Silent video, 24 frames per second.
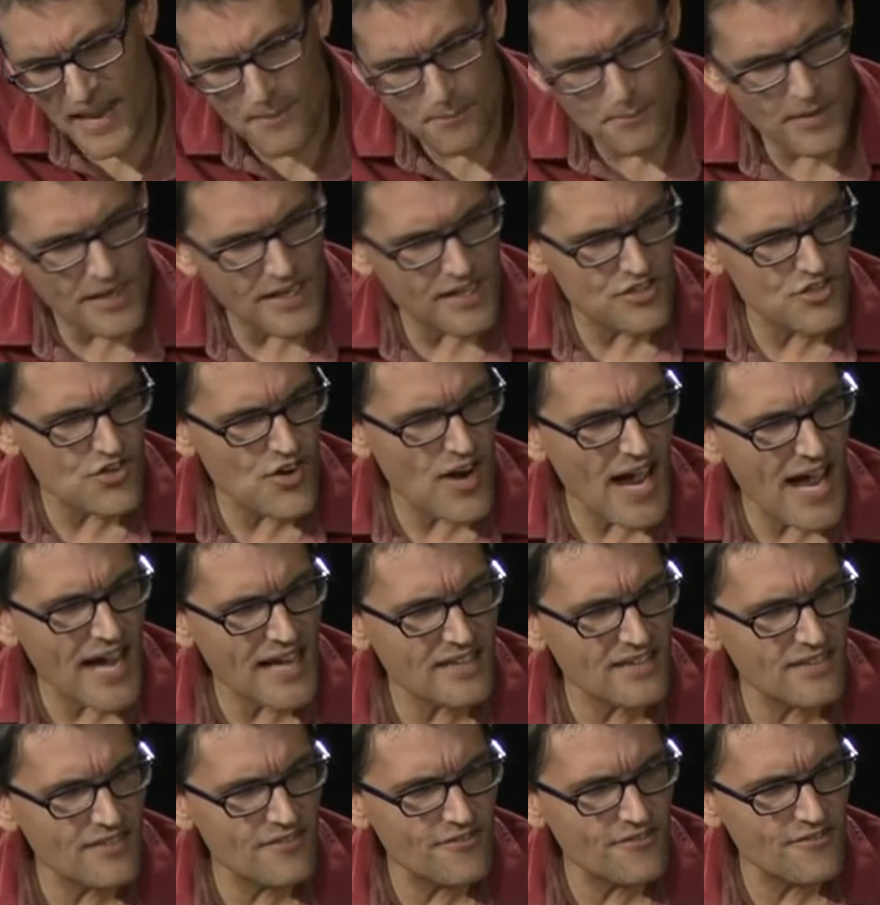say it, but
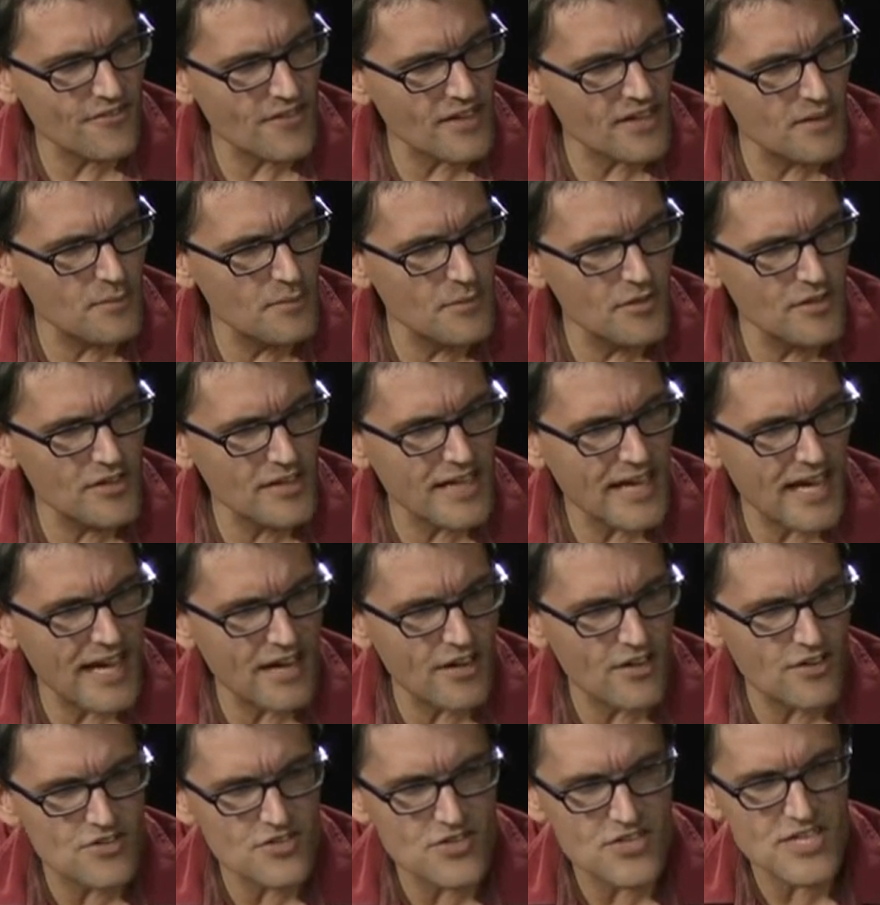attractive
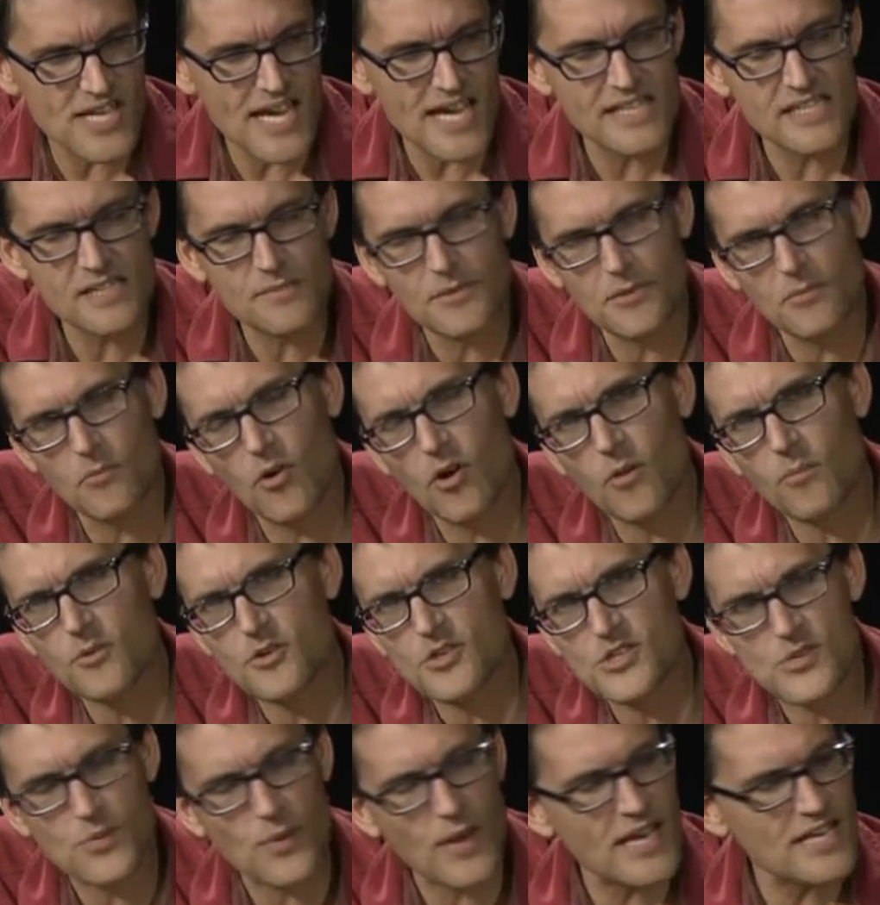communicators tend to be more
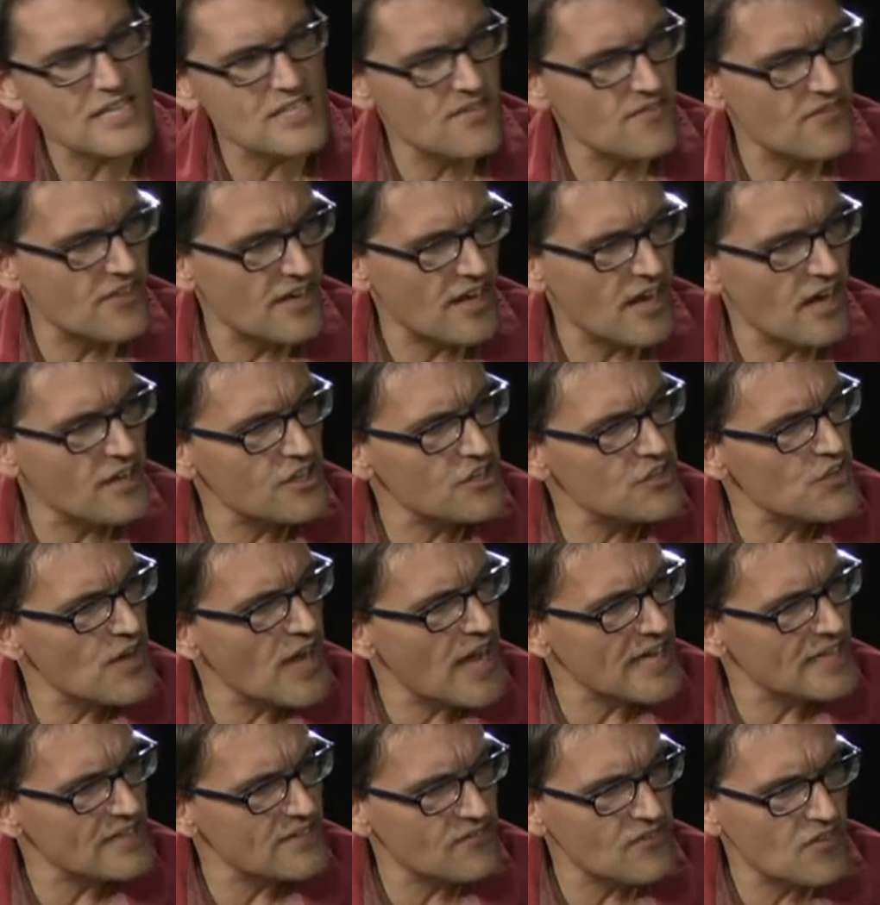persuasive than
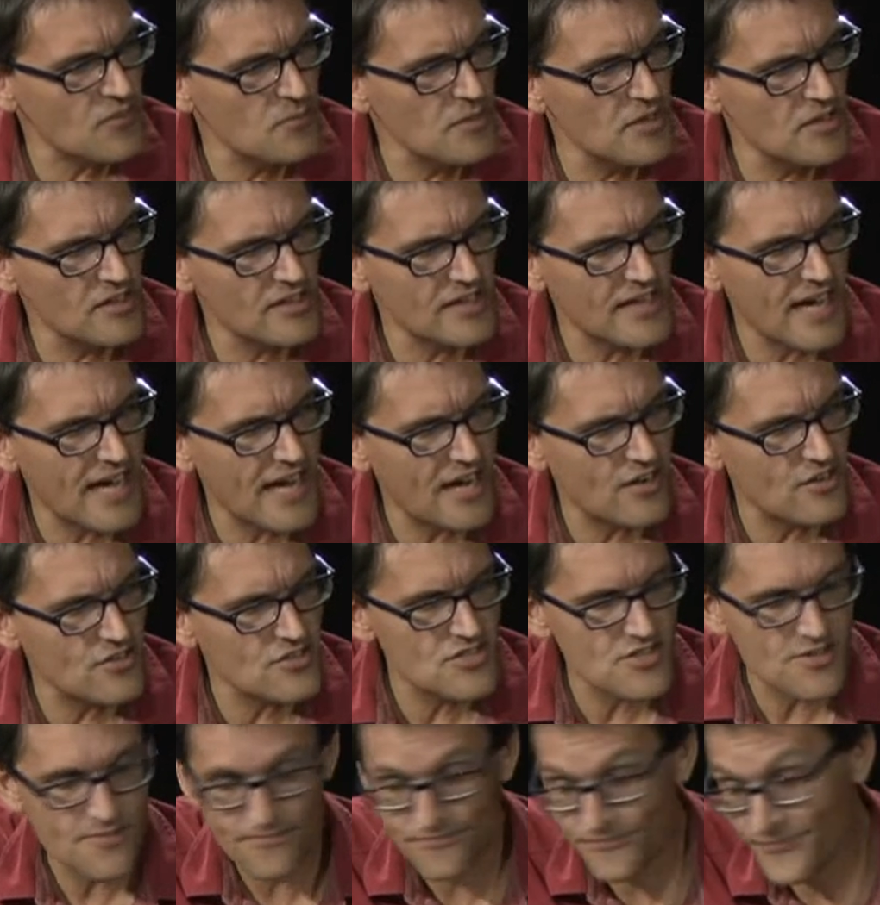unattractive
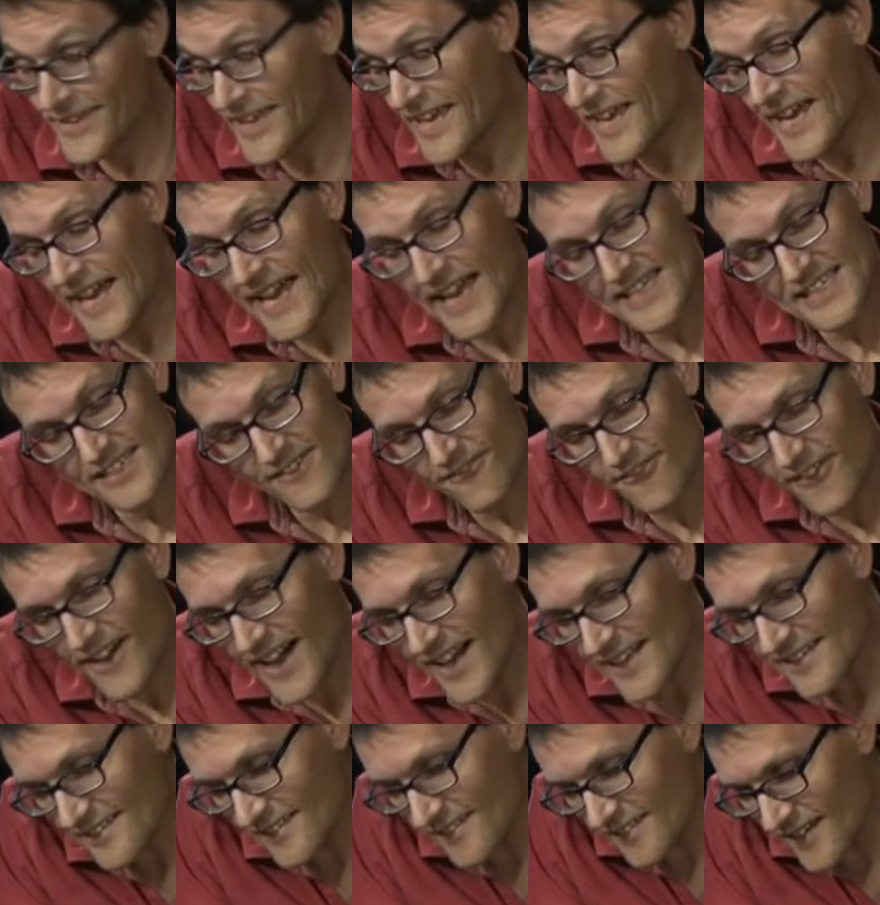communicators. It's a
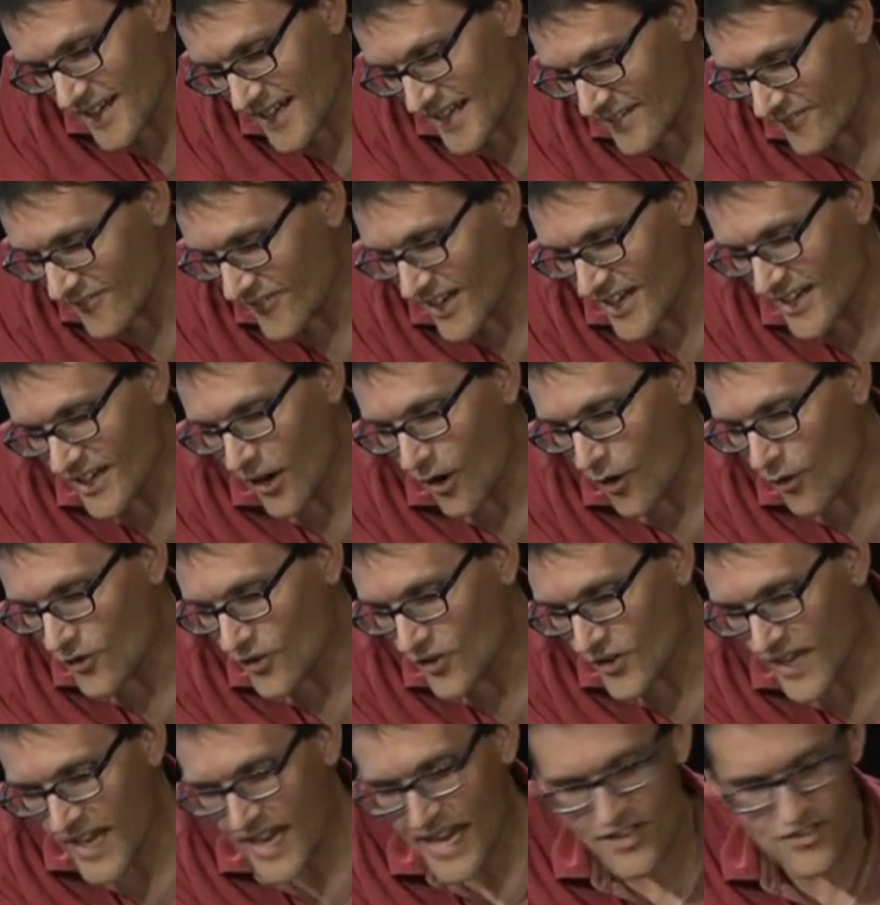fact of life. I
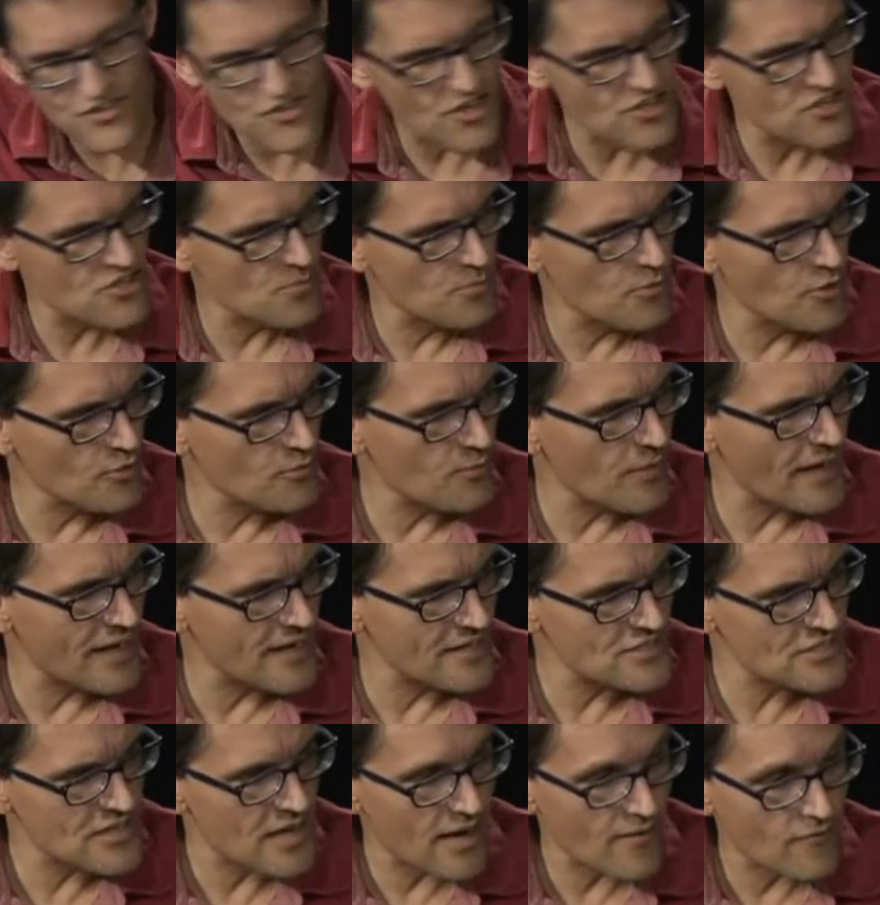know you can't judge a book
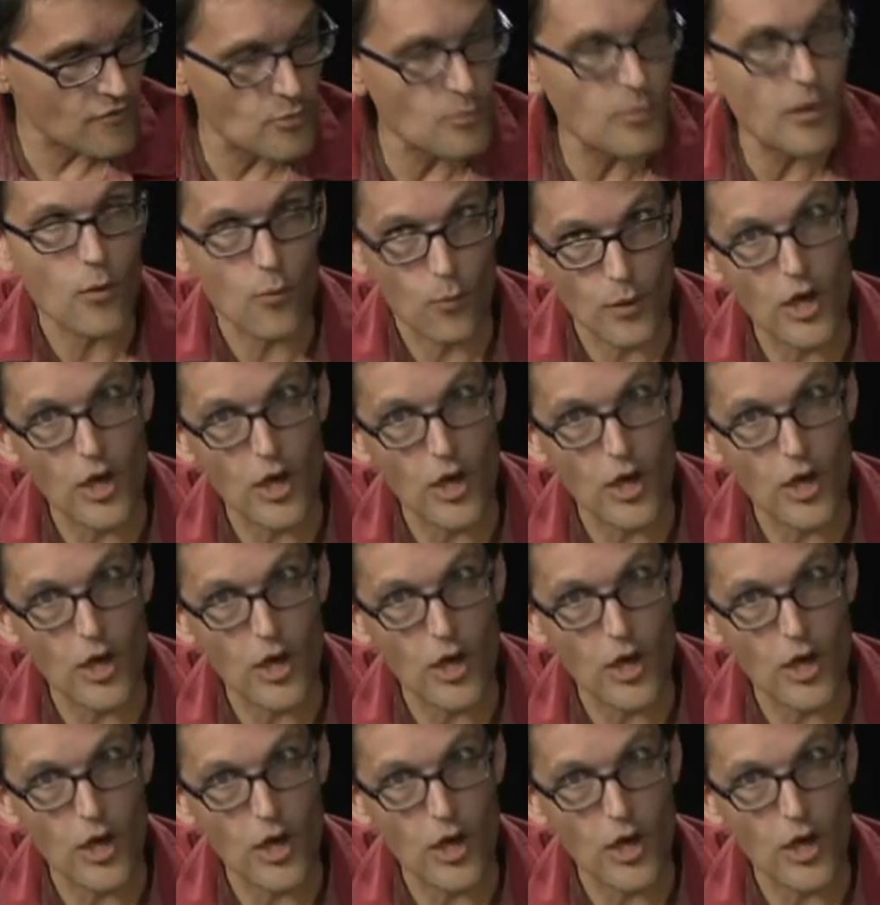by its cover,